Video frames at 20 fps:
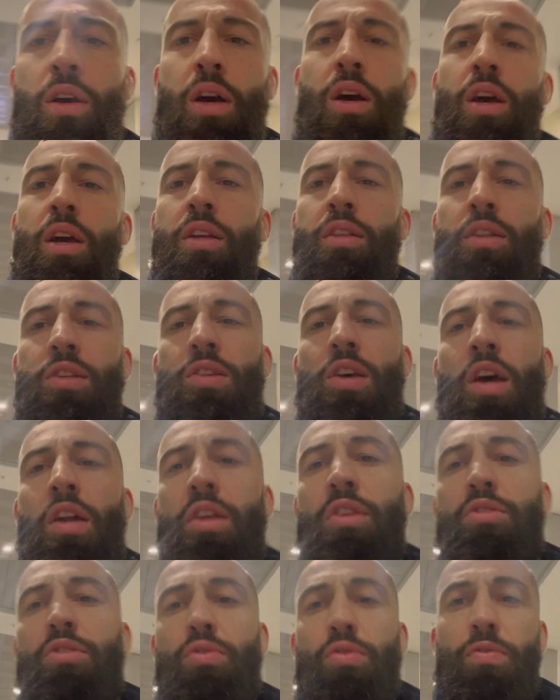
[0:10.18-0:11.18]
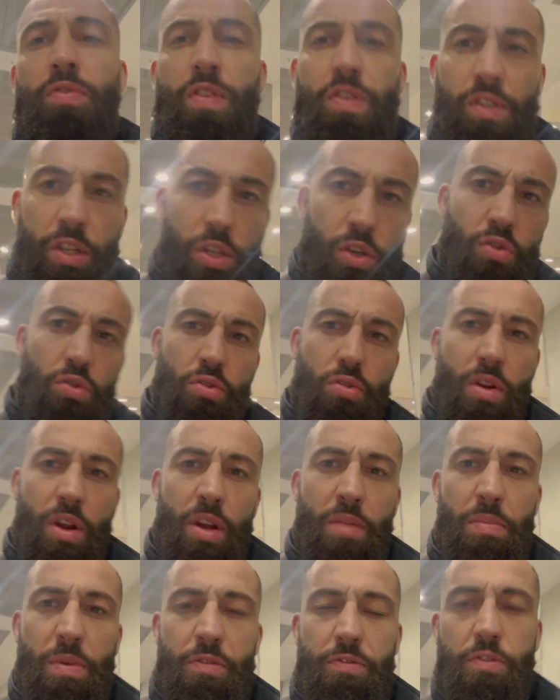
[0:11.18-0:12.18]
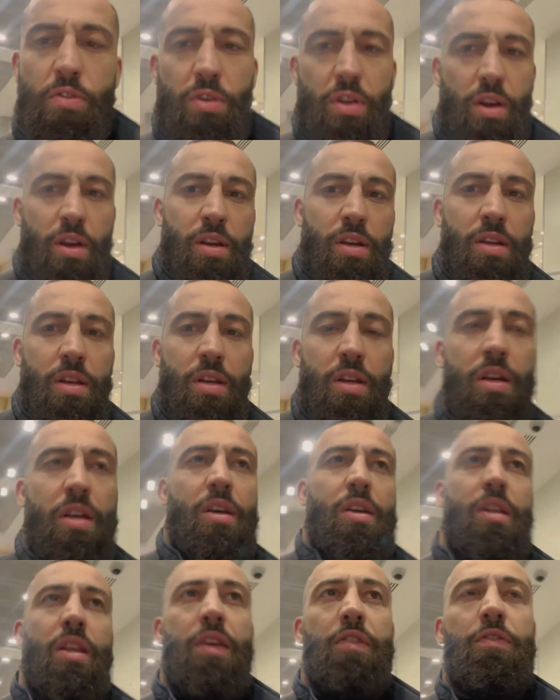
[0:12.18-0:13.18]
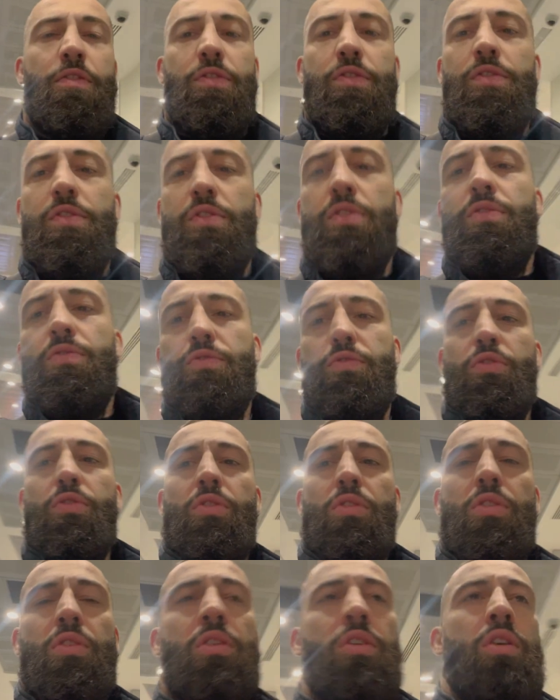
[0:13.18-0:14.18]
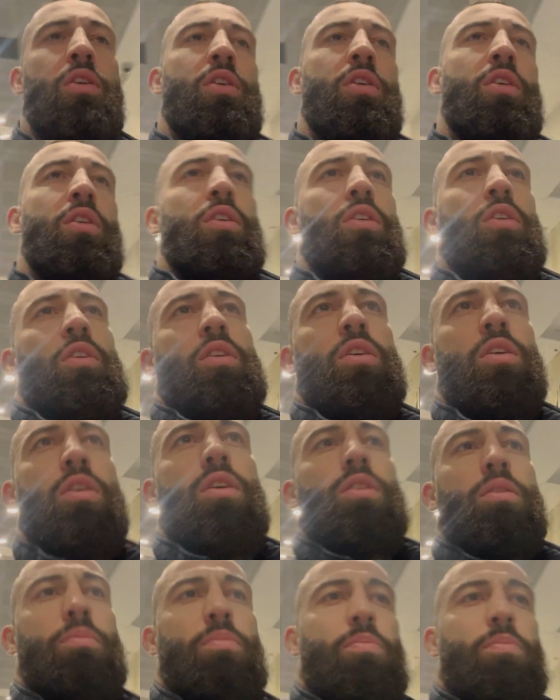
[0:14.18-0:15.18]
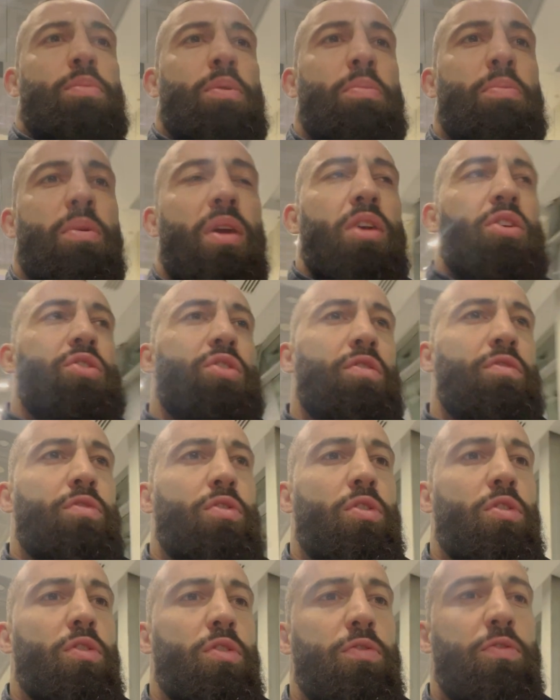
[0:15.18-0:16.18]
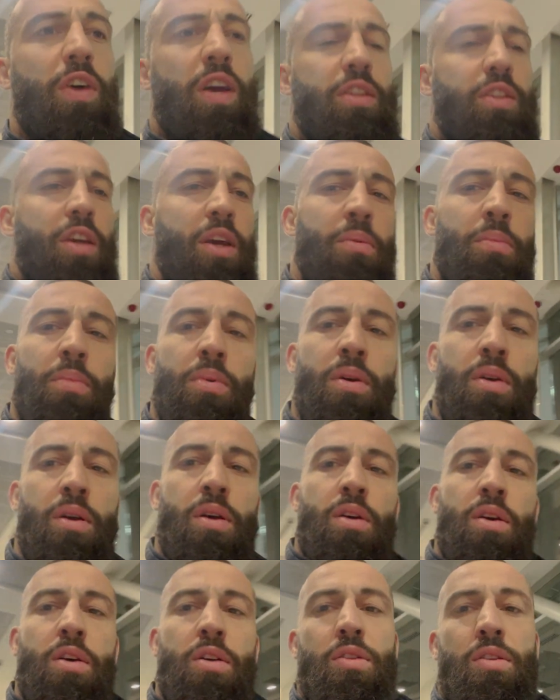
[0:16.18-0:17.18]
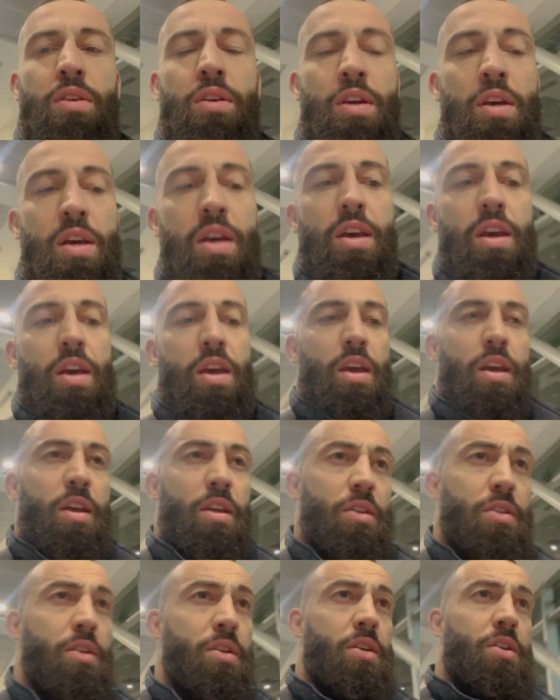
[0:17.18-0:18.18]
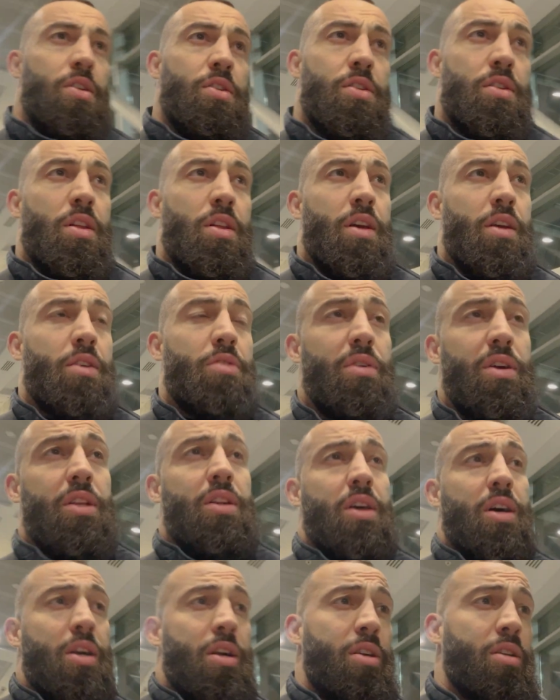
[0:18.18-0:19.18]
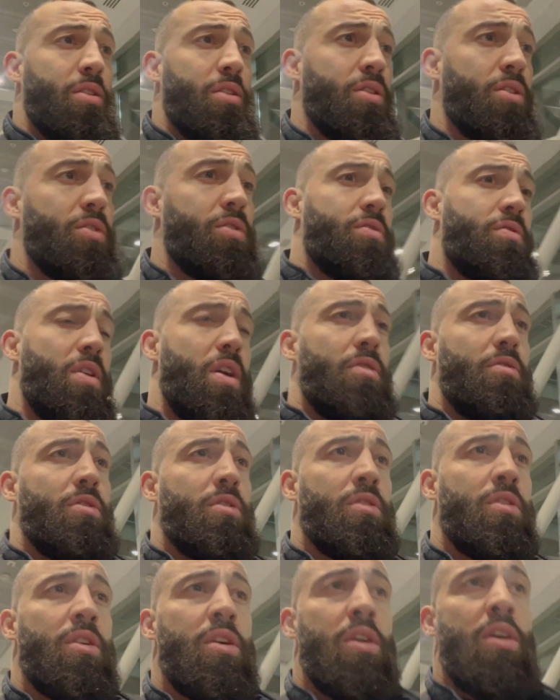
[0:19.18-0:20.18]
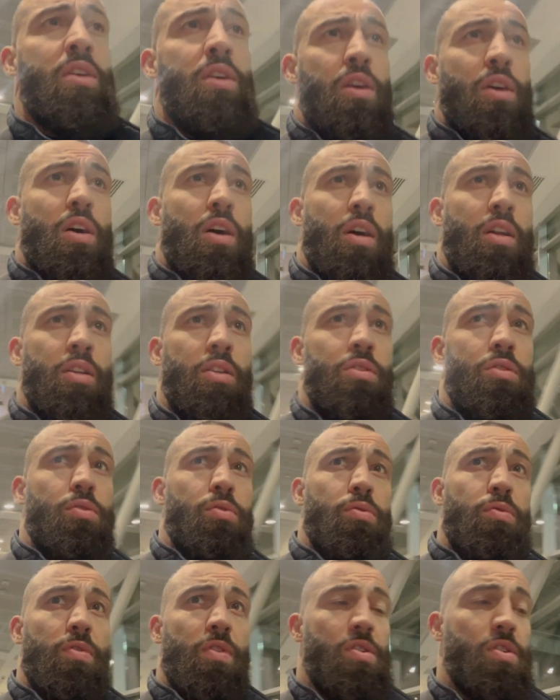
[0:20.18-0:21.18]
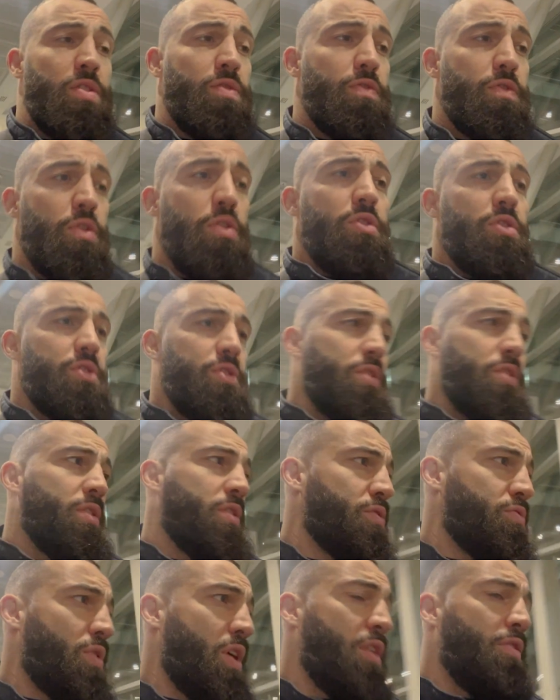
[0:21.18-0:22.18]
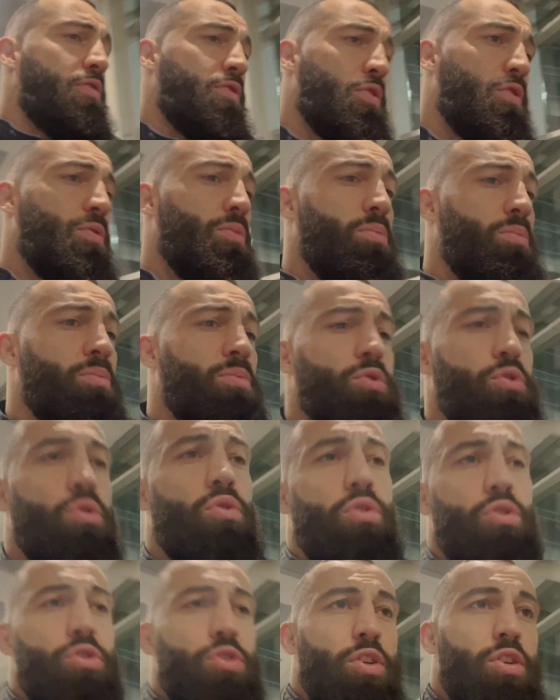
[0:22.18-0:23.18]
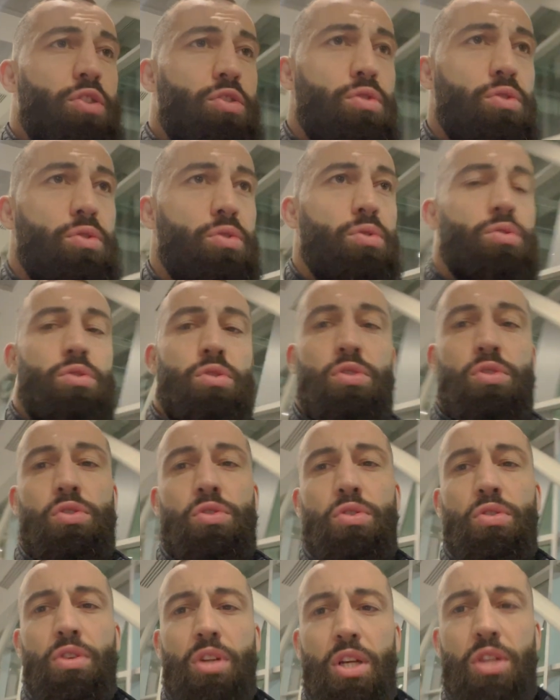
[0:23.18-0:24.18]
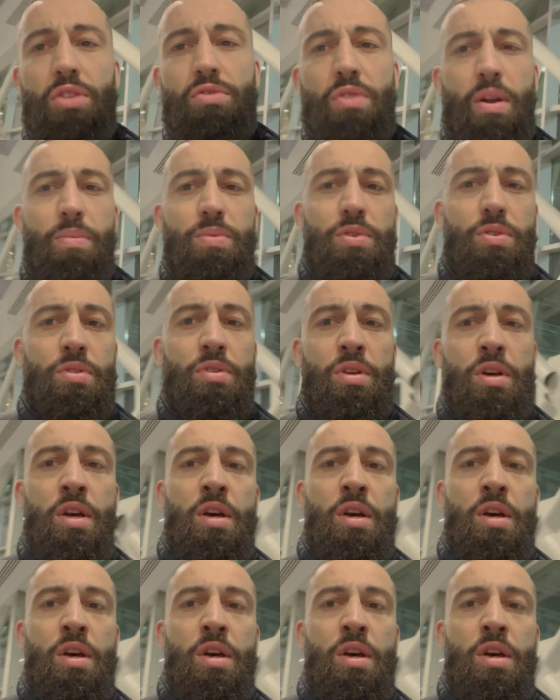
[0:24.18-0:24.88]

I decided to visit Ukraine before I leave for preparation for fight camp. And it's like quite hard travel. I need to visit first, try from Georgia to Turkey, Trabzon.